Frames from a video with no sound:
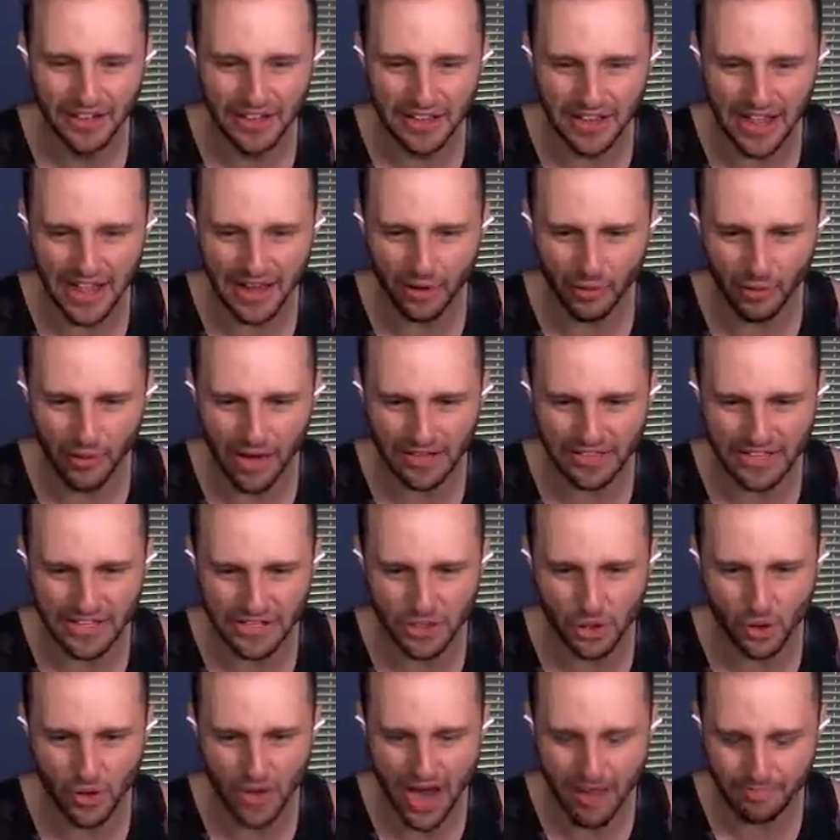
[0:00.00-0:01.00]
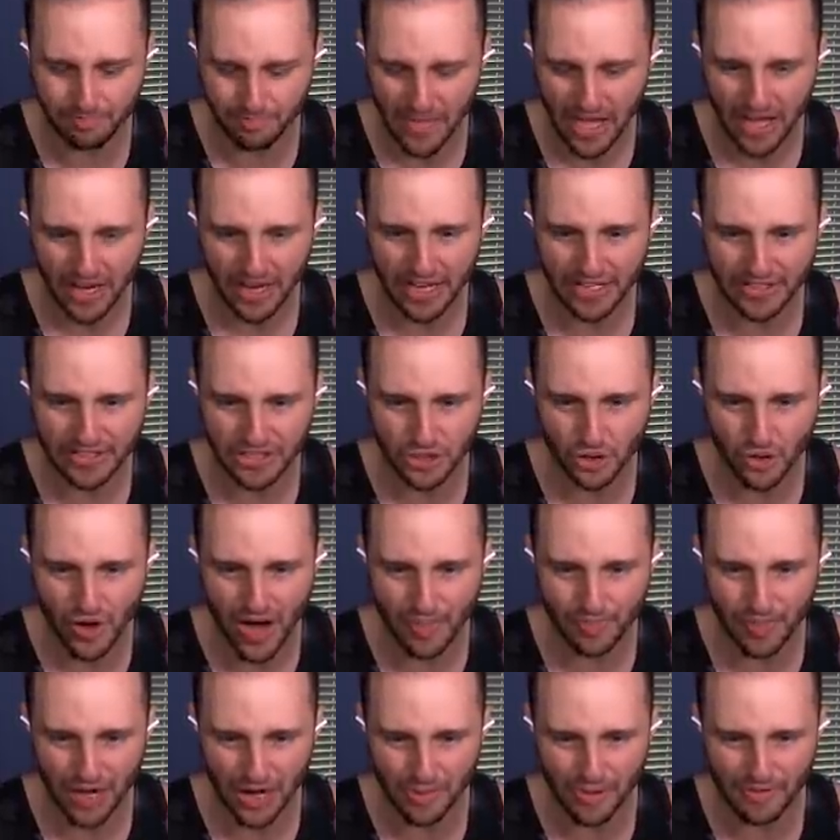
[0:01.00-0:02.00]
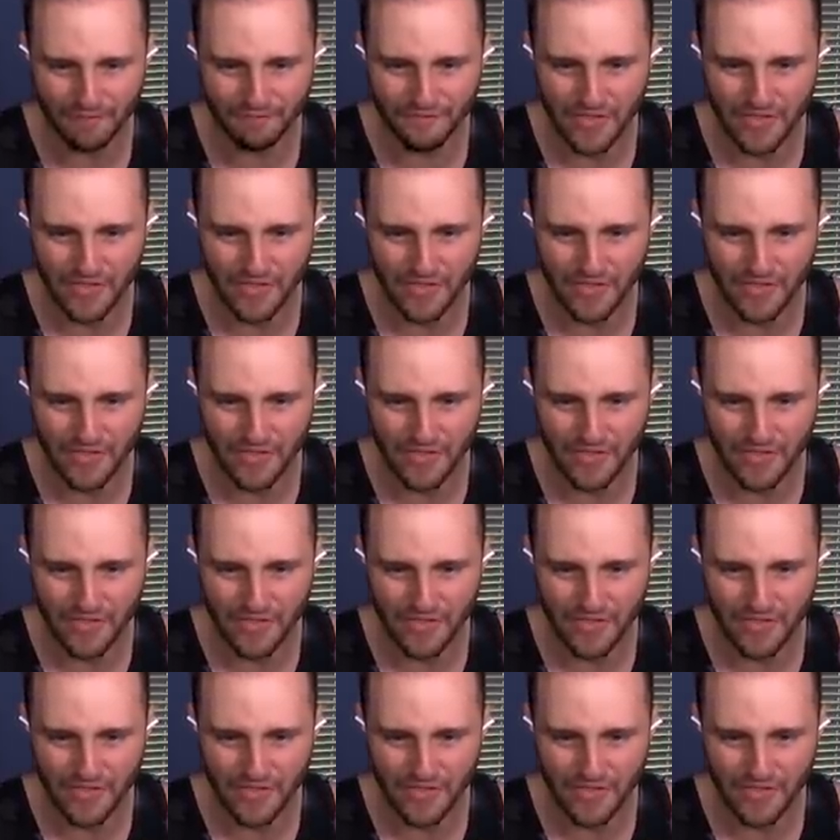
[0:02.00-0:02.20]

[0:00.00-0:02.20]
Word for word: I don't want this crap. Get this crap out of my